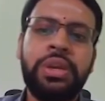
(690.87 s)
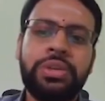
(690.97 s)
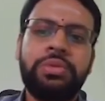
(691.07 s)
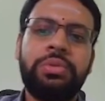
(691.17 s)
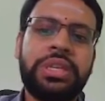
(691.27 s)

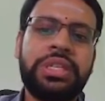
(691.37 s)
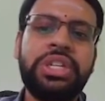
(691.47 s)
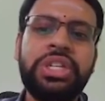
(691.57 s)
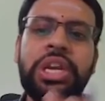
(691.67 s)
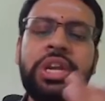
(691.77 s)
So
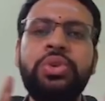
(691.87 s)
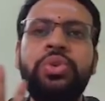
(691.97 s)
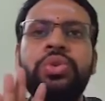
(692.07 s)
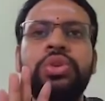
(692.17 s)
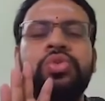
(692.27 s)
essentially
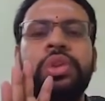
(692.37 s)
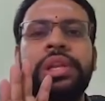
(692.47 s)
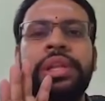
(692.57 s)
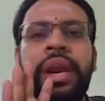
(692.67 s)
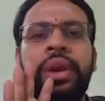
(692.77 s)
you will
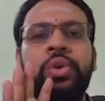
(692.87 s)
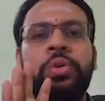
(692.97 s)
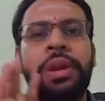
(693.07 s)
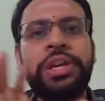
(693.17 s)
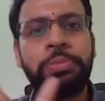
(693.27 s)
there do
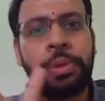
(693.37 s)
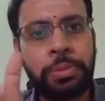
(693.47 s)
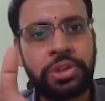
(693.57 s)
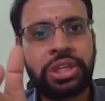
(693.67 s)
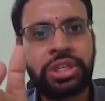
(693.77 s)
multiple
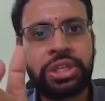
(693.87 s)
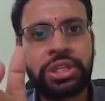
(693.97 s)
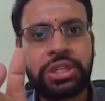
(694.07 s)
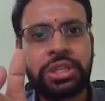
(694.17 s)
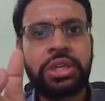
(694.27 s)

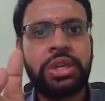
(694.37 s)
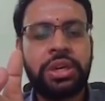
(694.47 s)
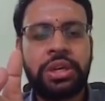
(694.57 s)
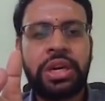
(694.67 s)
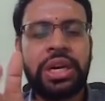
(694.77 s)
projections,
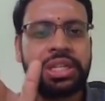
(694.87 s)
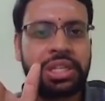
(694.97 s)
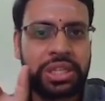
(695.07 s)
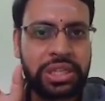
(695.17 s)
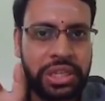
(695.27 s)
not
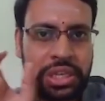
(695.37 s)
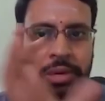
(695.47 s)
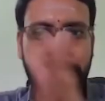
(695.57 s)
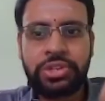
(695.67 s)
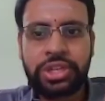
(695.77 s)
just a single
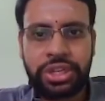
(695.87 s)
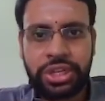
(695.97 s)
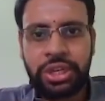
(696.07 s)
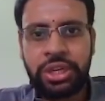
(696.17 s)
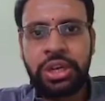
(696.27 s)

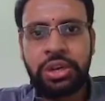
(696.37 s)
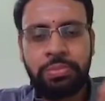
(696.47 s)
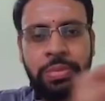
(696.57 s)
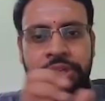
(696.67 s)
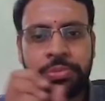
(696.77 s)
projection,
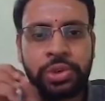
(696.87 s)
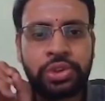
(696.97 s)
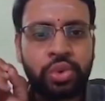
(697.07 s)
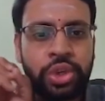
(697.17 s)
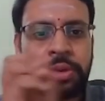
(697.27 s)
multiple
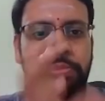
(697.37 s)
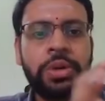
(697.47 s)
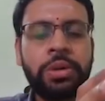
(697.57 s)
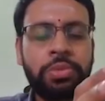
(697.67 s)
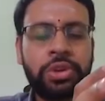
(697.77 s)
2D
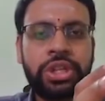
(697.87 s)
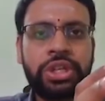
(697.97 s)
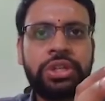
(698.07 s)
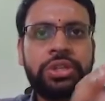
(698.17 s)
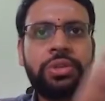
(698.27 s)

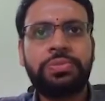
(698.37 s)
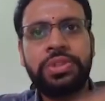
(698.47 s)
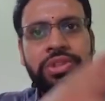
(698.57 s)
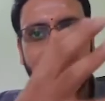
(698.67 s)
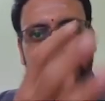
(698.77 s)
projections of the
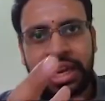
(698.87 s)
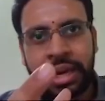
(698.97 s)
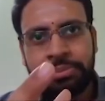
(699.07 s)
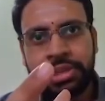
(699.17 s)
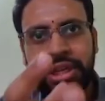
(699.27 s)
3D
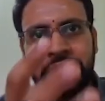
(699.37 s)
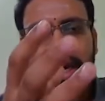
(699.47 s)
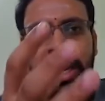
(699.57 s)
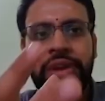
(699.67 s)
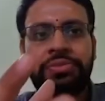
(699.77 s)
object,
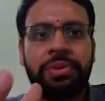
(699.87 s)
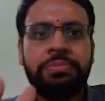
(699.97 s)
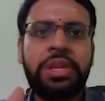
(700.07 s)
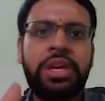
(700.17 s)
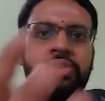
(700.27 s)
and
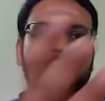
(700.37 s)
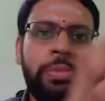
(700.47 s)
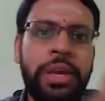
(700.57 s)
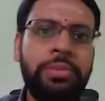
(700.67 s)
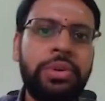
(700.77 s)
from there you will
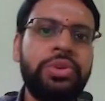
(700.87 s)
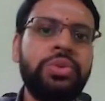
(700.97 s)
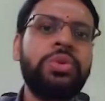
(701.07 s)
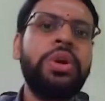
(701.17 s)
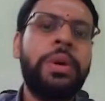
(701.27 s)
be able
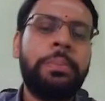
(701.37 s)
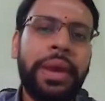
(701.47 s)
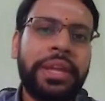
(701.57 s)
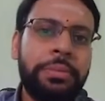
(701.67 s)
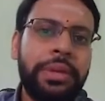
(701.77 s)
to
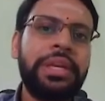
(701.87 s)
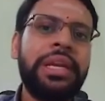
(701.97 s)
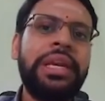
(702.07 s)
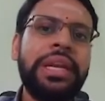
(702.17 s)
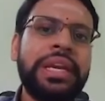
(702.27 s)

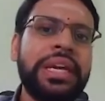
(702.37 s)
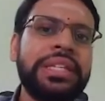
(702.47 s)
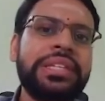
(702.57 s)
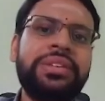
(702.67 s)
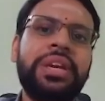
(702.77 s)
mathematically
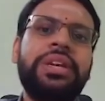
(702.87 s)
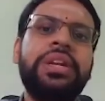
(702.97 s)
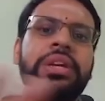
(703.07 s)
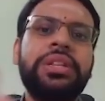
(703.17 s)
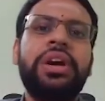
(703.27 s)
reconstruct
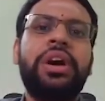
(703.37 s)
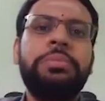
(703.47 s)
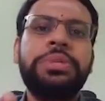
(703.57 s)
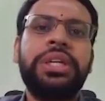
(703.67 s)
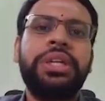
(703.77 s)
the
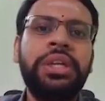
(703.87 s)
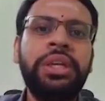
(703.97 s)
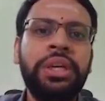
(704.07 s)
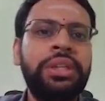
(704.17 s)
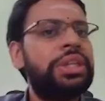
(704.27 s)
object
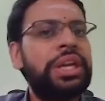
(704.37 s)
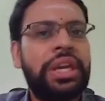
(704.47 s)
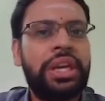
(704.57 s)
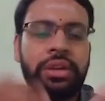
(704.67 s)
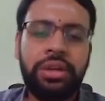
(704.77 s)
in
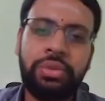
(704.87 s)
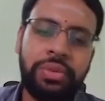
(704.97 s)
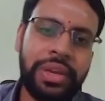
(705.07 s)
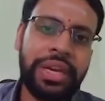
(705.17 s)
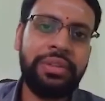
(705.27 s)
3D. We
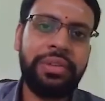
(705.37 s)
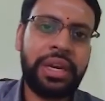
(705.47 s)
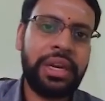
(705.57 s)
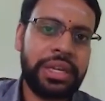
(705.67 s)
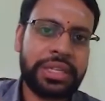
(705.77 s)
will
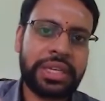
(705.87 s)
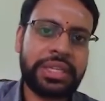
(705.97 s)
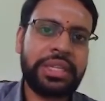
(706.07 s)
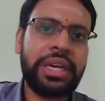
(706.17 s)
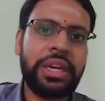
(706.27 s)
anyway discuss
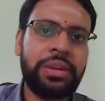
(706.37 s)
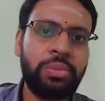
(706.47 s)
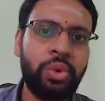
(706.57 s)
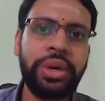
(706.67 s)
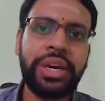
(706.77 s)
that in
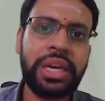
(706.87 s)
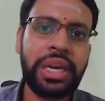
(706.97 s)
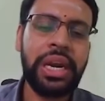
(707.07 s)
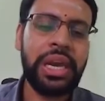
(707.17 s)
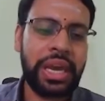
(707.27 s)
more
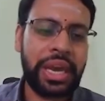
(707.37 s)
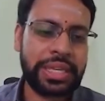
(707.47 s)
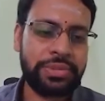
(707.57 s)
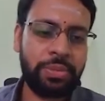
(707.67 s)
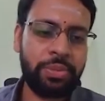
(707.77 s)
detail
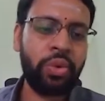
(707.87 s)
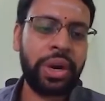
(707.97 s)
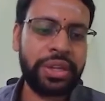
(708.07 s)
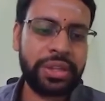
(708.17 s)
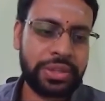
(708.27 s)
as we move
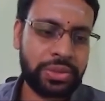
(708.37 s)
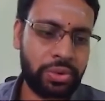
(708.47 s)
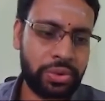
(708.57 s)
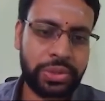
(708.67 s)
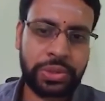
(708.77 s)
on in this
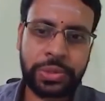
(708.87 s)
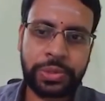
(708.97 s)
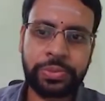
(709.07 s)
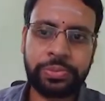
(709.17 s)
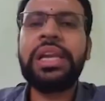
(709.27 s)
course.
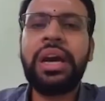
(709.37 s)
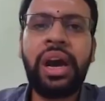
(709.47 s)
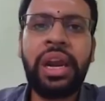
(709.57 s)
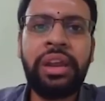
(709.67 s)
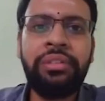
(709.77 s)

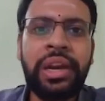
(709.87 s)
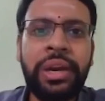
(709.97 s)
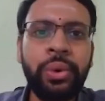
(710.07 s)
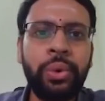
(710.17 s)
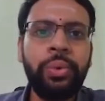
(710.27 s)
All I will
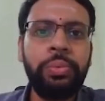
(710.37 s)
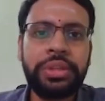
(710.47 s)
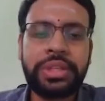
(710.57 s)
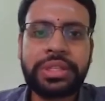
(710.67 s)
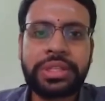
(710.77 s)
do
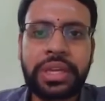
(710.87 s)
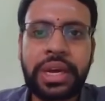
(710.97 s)
in this